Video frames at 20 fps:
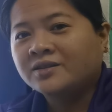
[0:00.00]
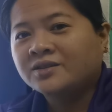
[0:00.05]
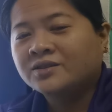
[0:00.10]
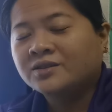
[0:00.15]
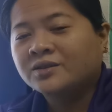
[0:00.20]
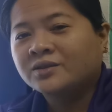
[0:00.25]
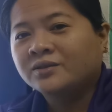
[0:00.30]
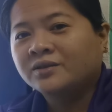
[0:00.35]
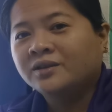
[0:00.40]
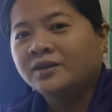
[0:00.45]

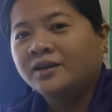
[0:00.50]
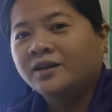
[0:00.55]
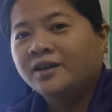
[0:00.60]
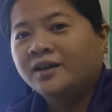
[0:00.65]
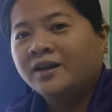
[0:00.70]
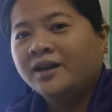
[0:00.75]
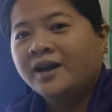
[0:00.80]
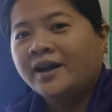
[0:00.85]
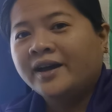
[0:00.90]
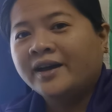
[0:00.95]
So,
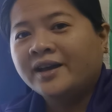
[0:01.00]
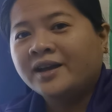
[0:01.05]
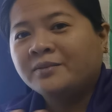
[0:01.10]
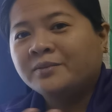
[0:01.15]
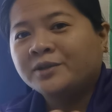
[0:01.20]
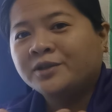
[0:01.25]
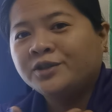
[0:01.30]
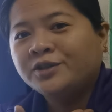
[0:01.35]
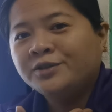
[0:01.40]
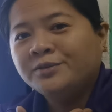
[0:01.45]
I
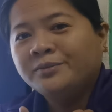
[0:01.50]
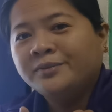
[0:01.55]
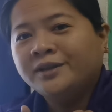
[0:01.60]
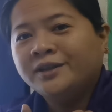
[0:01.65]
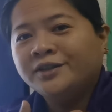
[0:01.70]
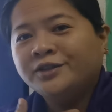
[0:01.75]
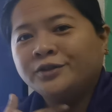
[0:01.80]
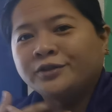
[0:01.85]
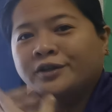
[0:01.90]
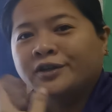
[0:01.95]
am a
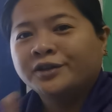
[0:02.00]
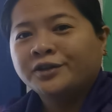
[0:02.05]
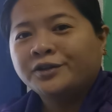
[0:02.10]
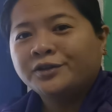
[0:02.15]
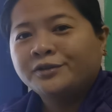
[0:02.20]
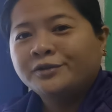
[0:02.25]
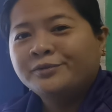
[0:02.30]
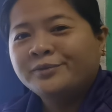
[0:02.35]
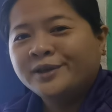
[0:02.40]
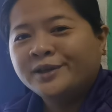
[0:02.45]
human, you are a
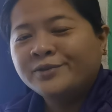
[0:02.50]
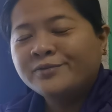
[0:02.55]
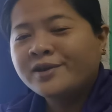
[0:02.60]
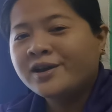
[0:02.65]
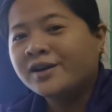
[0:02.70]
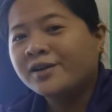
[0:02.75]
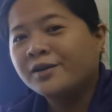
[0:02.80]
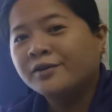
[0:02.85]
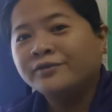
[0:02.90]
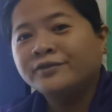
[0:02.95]
human,
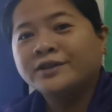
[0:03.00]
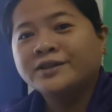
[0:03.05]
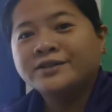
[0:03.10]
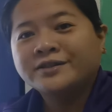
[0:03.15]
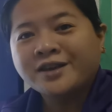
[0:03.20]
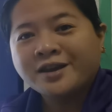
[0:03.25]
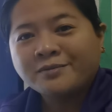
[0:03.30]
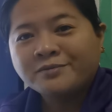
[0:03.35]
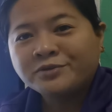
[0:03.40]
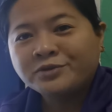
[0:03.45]
we are of the
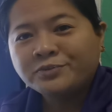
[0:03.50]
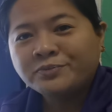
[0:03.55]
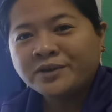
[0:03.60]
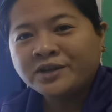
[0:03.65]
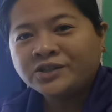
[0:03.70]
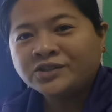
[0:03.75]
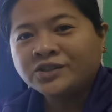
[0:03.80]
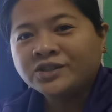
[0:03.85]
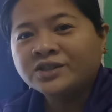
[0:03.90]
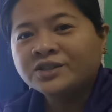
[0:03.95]
same
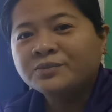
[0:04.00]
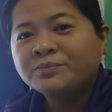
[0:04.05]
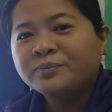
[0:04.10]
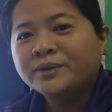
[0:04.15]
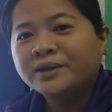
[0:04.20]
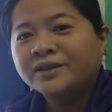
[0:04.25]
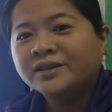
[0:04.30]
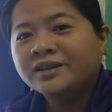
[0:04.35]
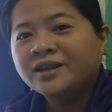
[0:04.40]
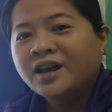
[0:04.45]
species,
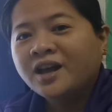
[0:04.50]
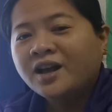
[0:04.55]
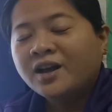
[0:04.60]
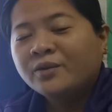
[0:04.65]
but